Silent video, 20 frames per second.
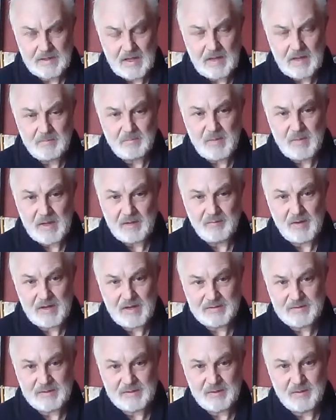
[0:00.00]
him being
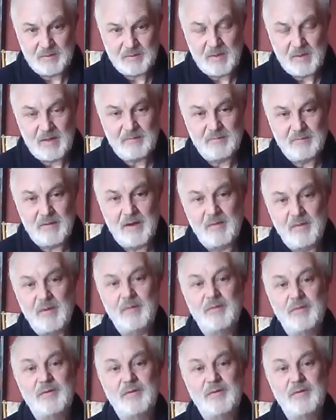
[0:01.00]
rescued by Pharaoh's